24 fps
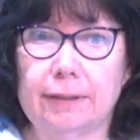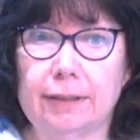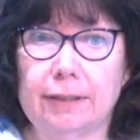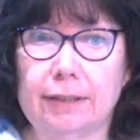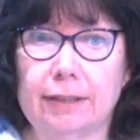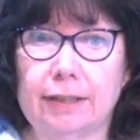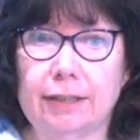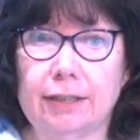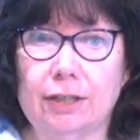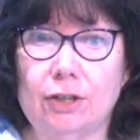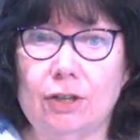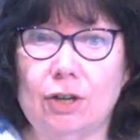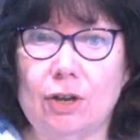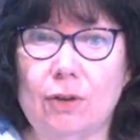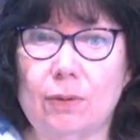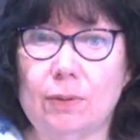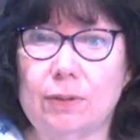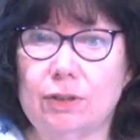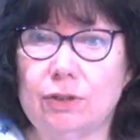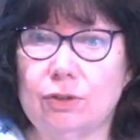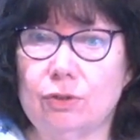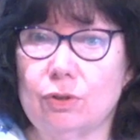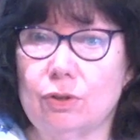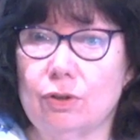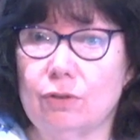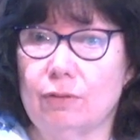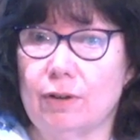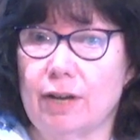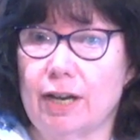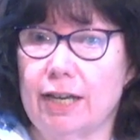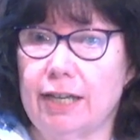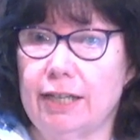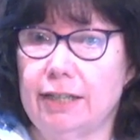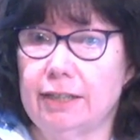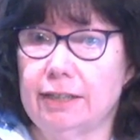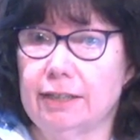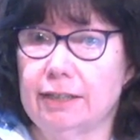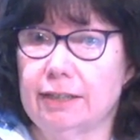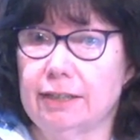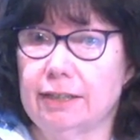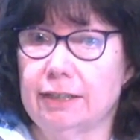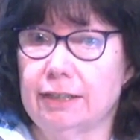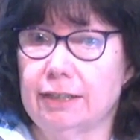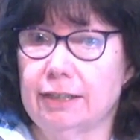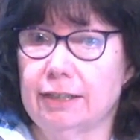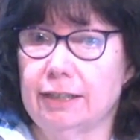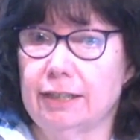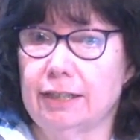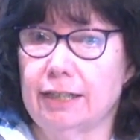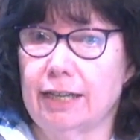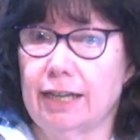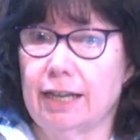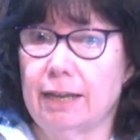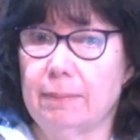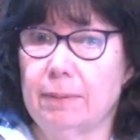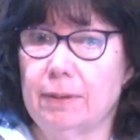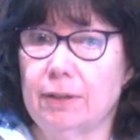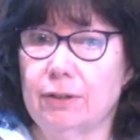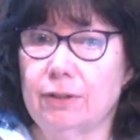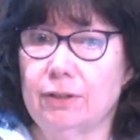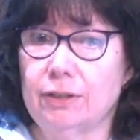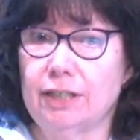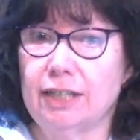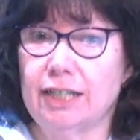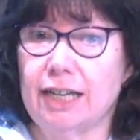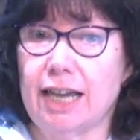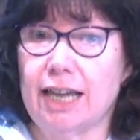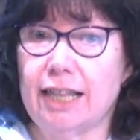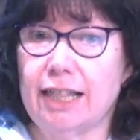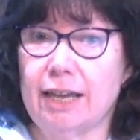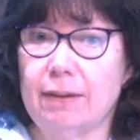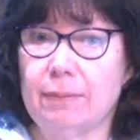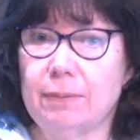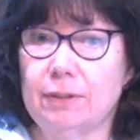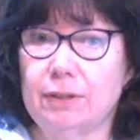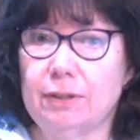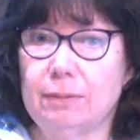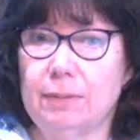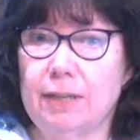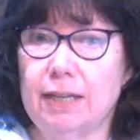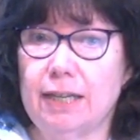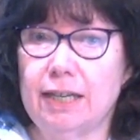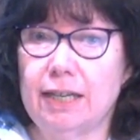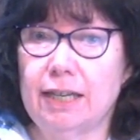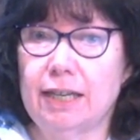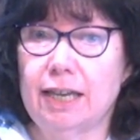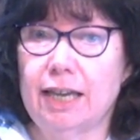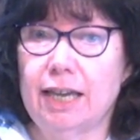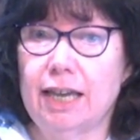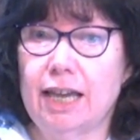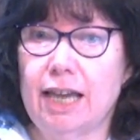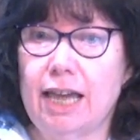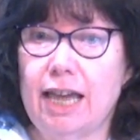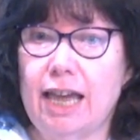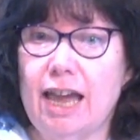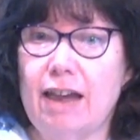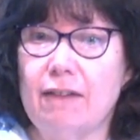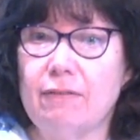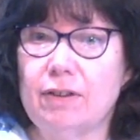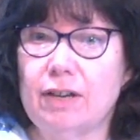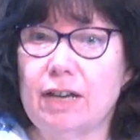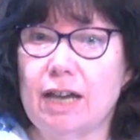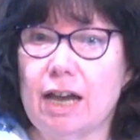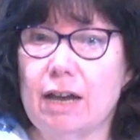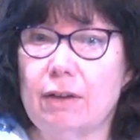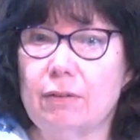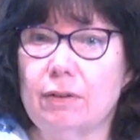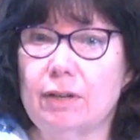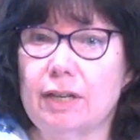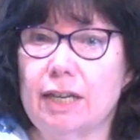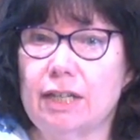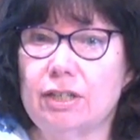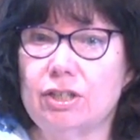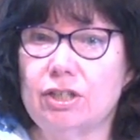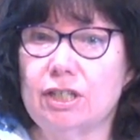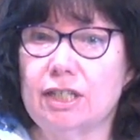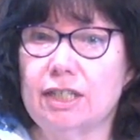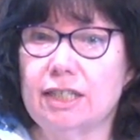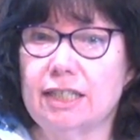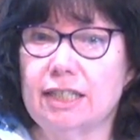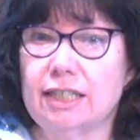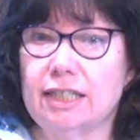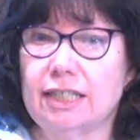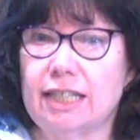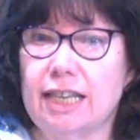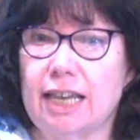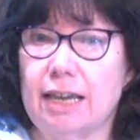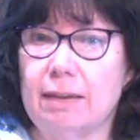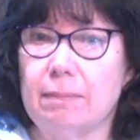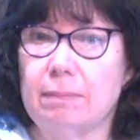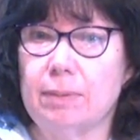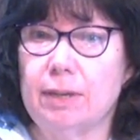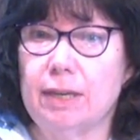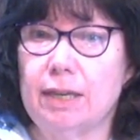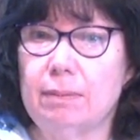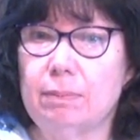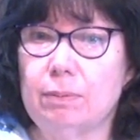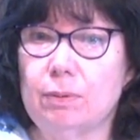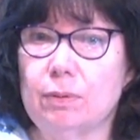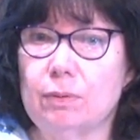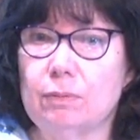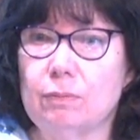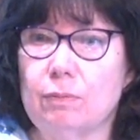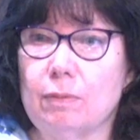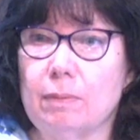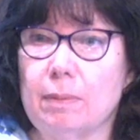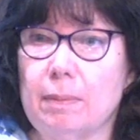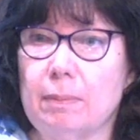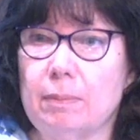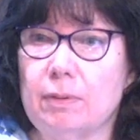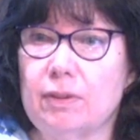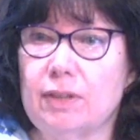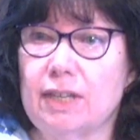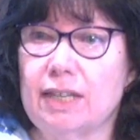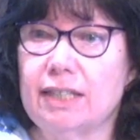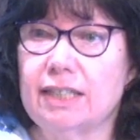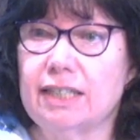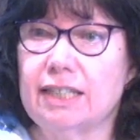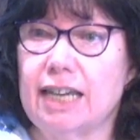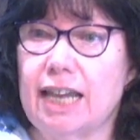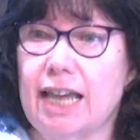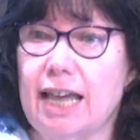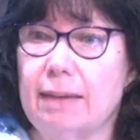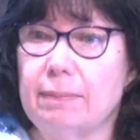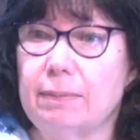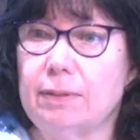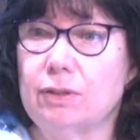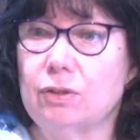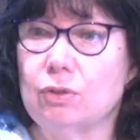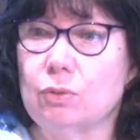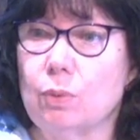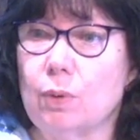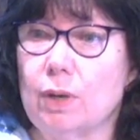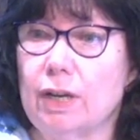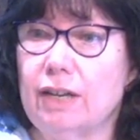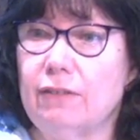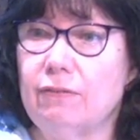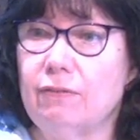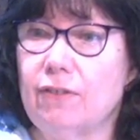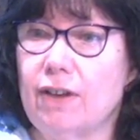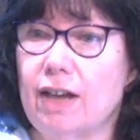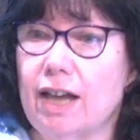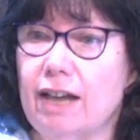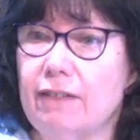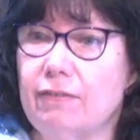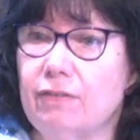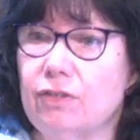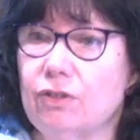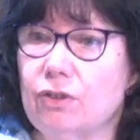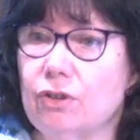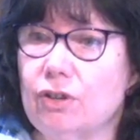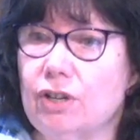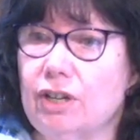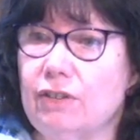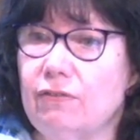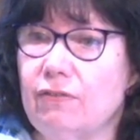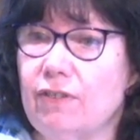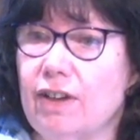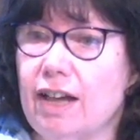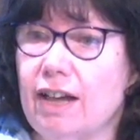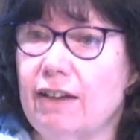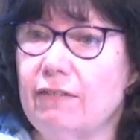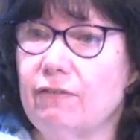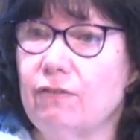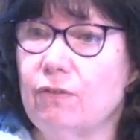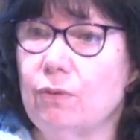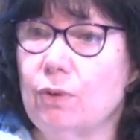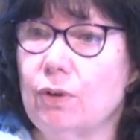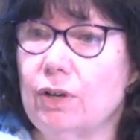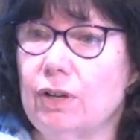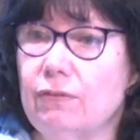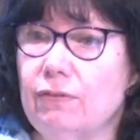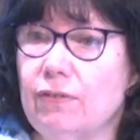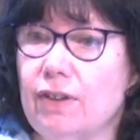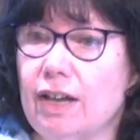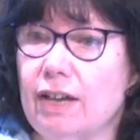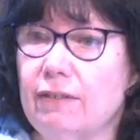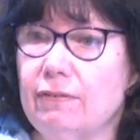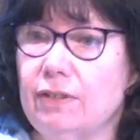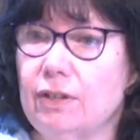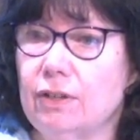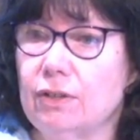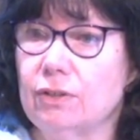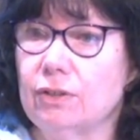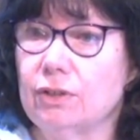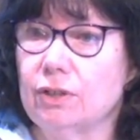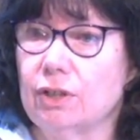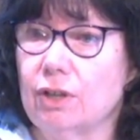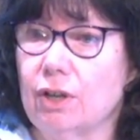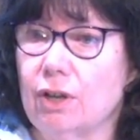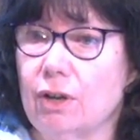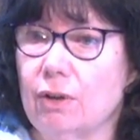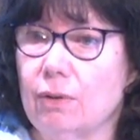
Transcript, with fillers: You know it's true, right? Anybody going to deny that one to me? Every congregation is the same. People remember things that happened 25, 35, 45 years ago.